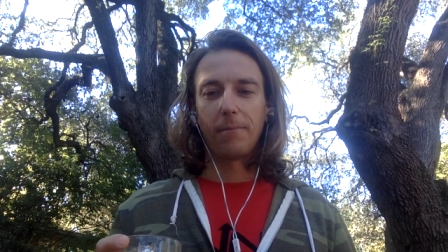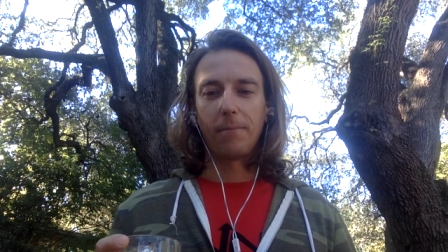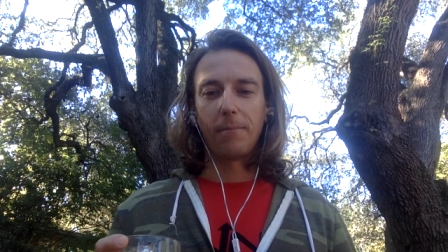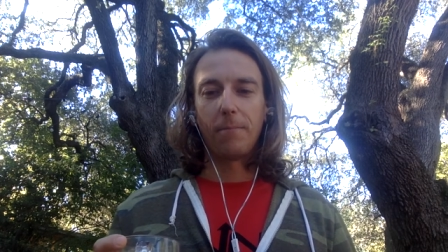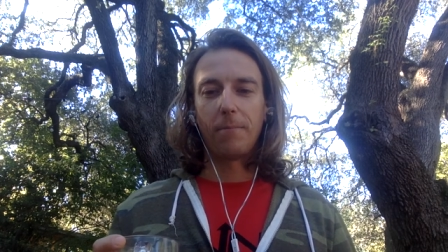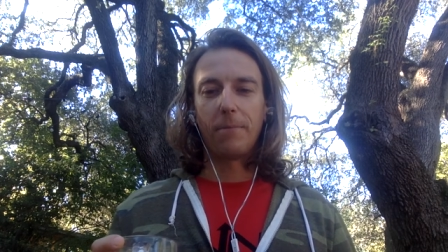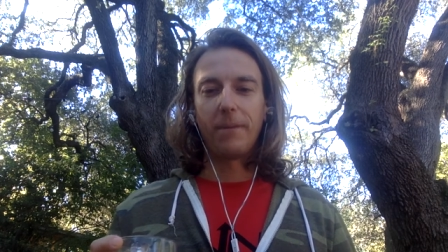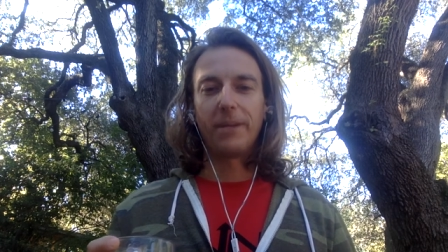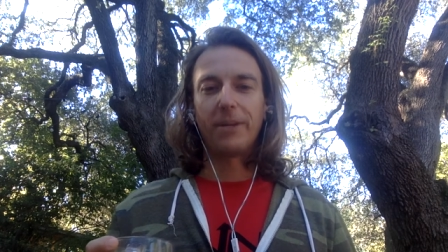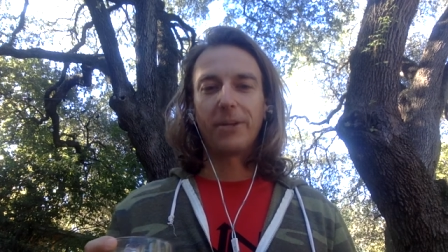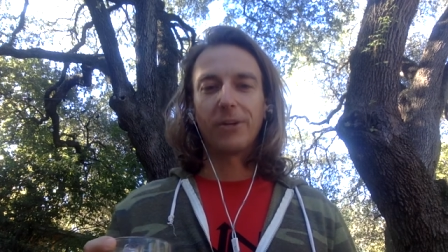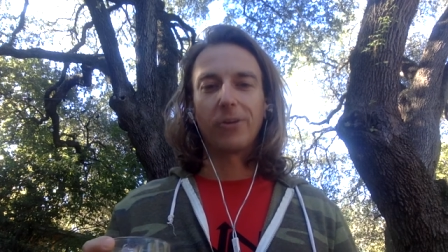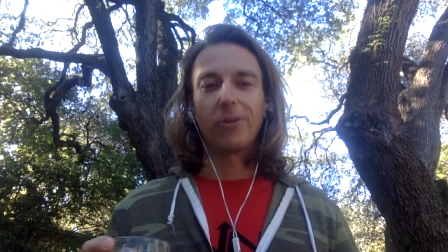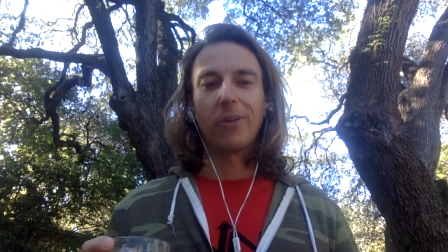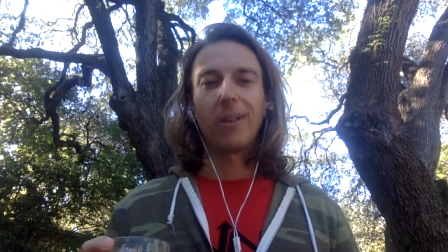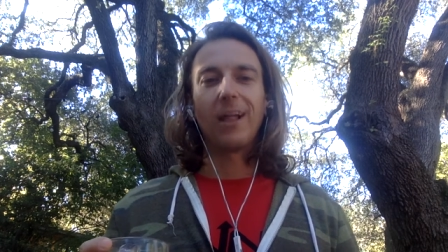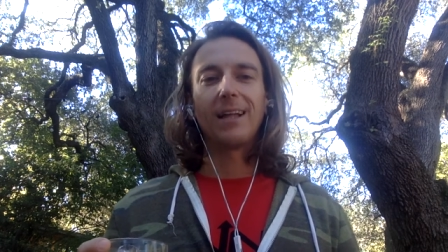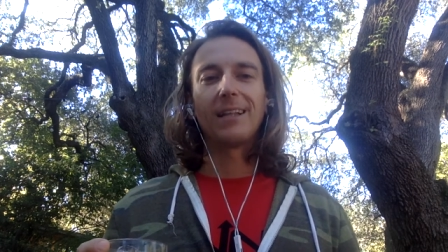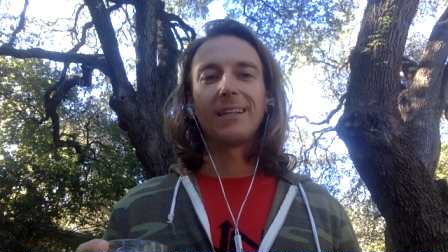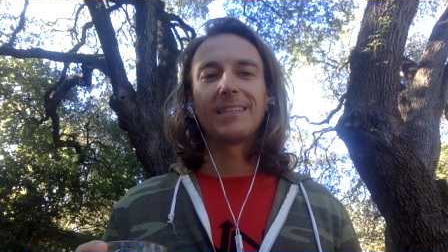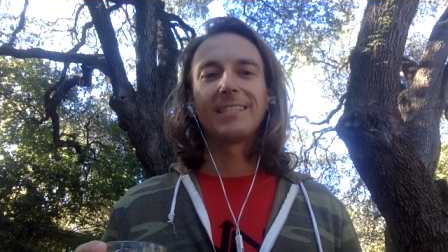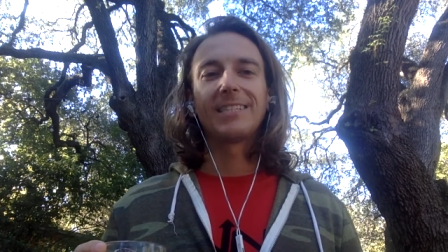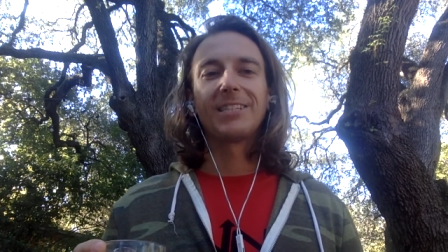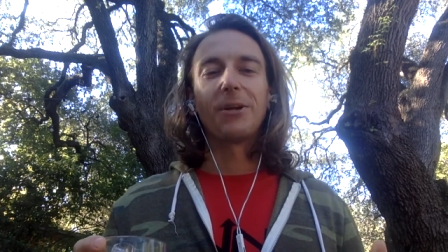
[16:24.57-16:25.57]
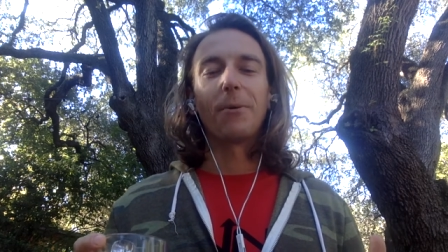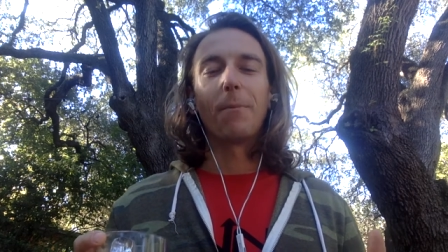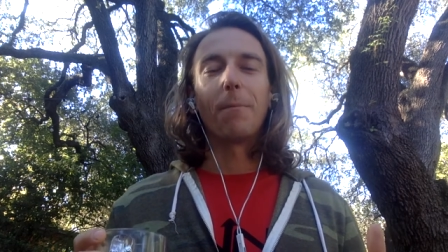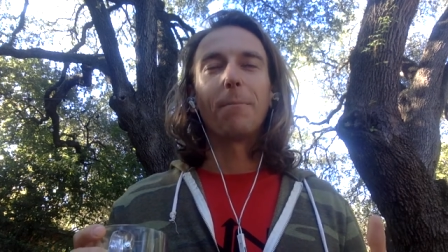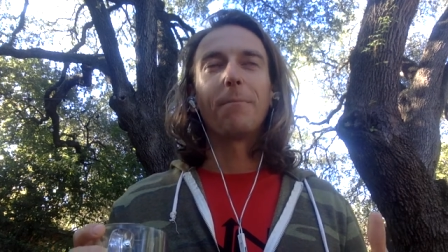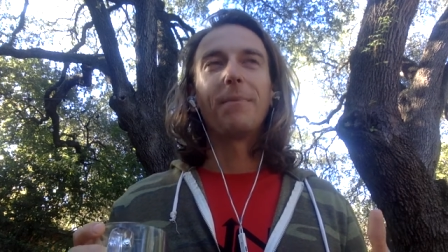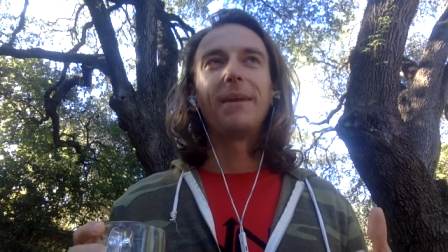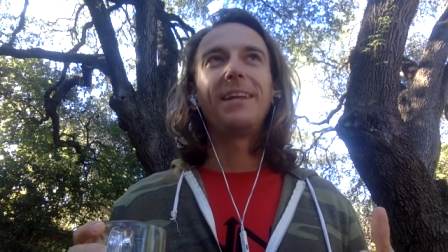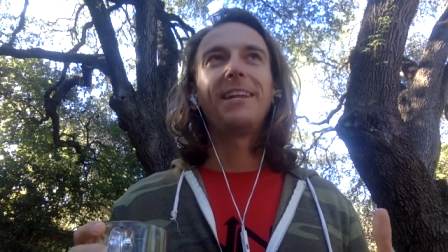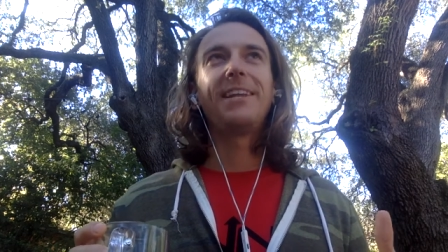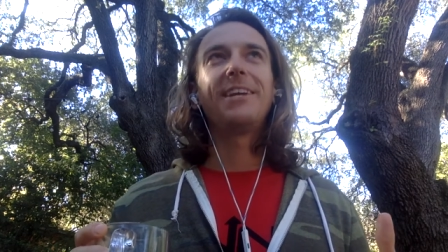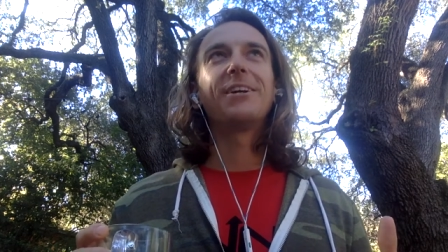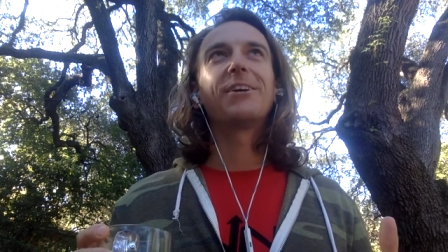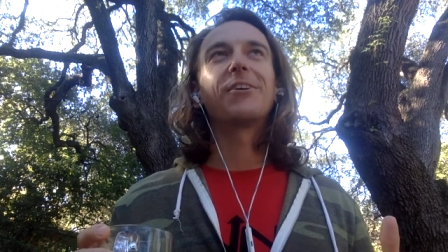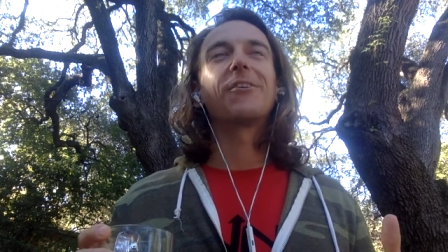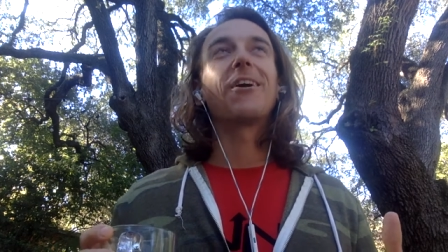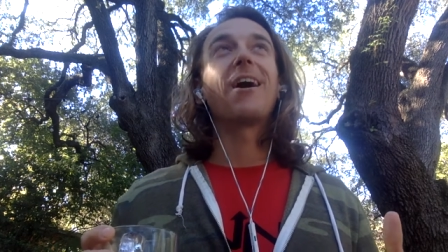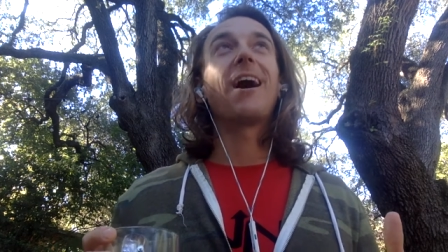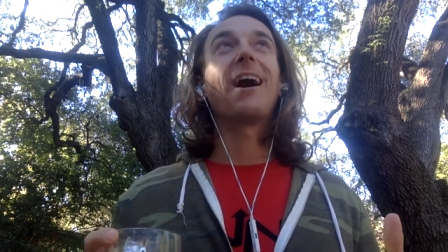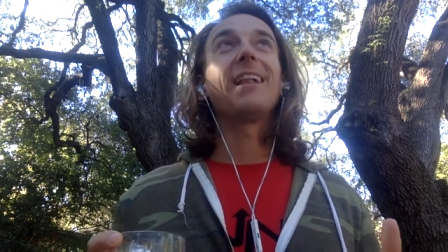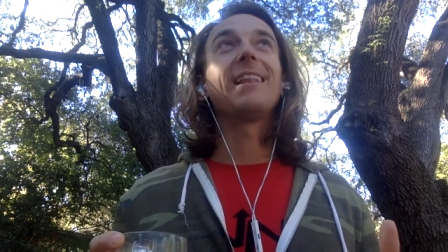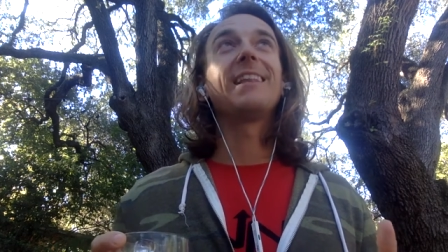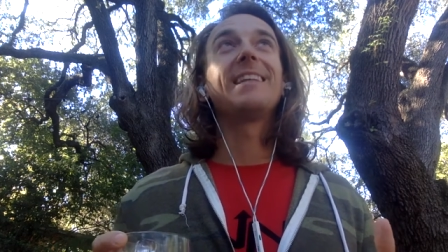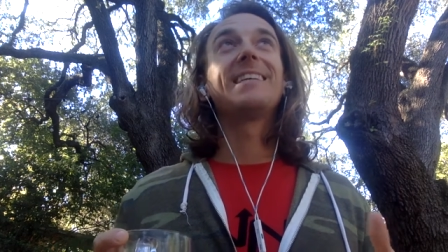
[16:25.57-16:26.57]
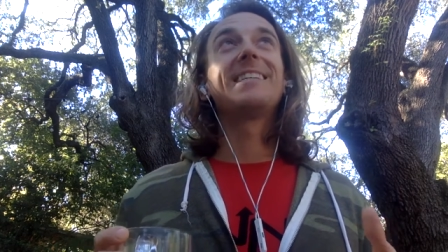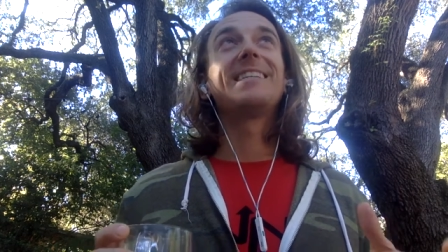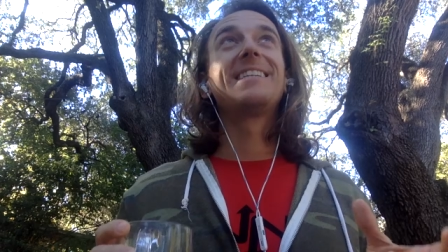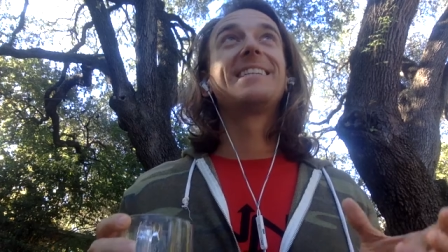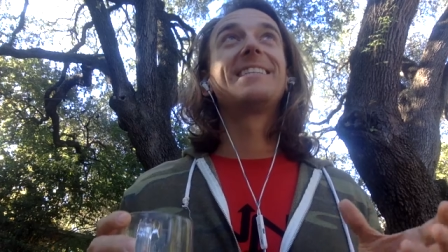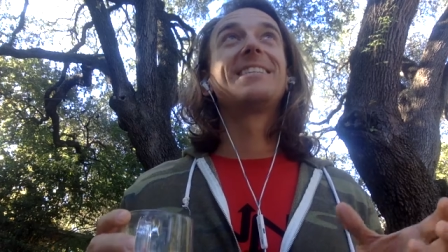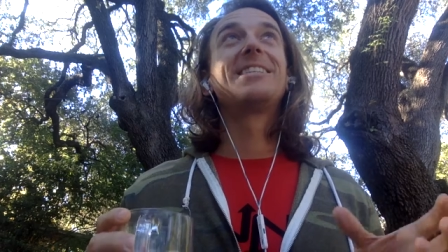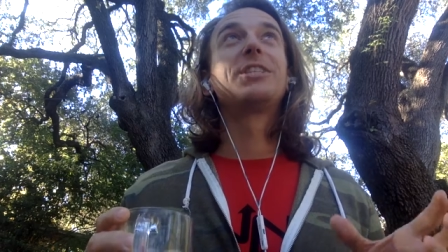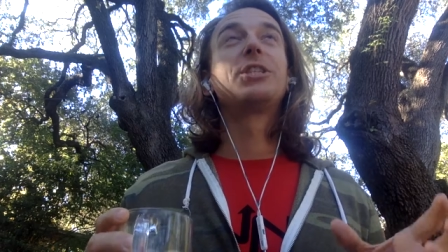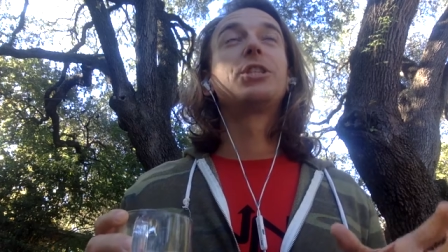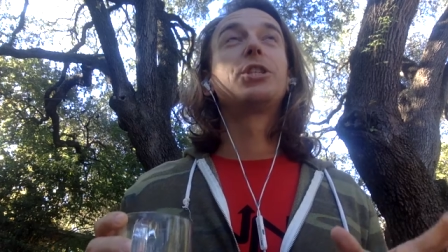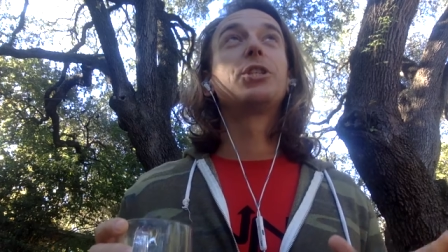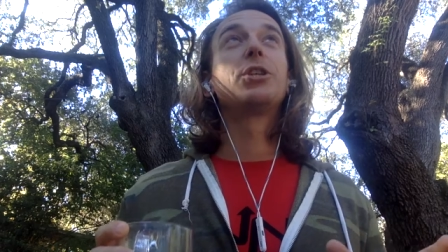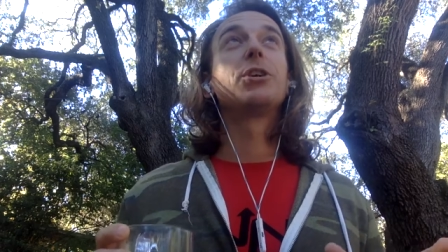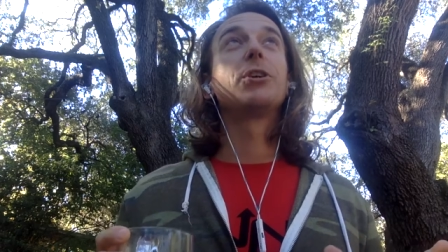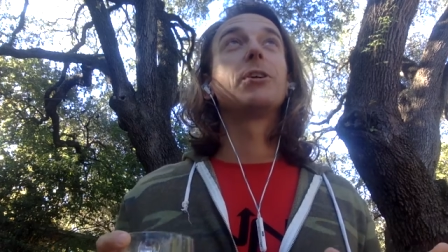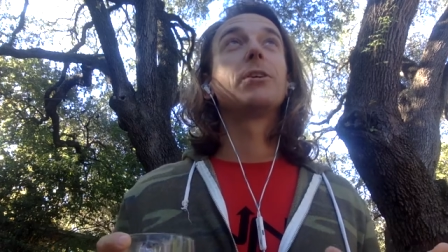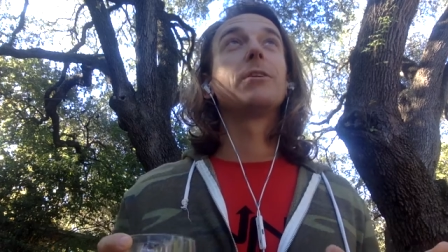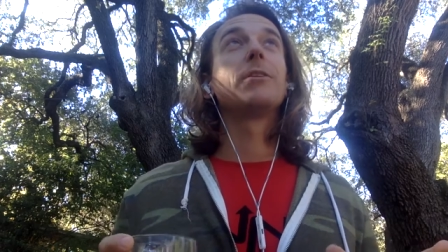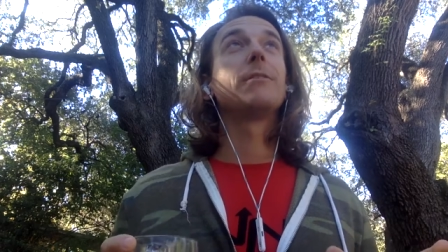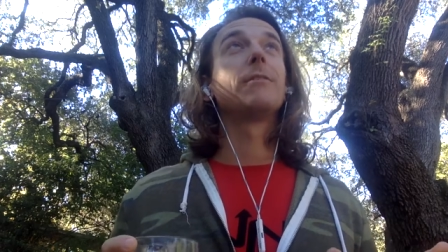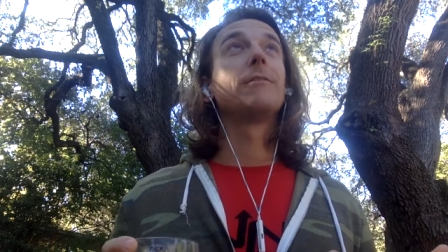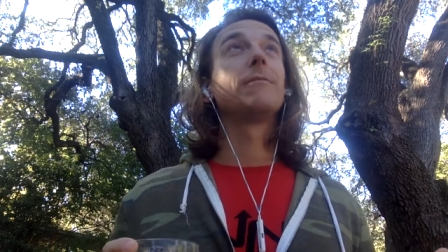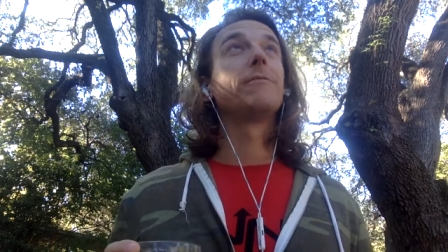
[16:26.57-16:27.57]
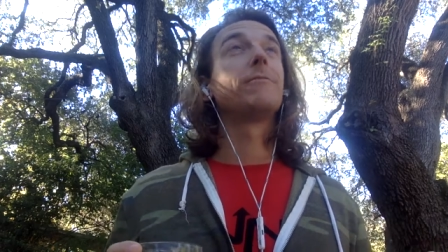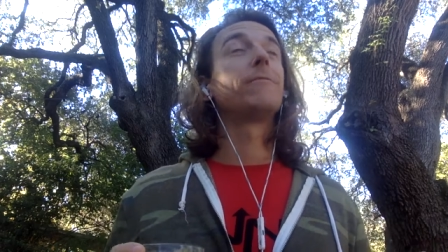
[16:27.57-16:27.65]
meteorological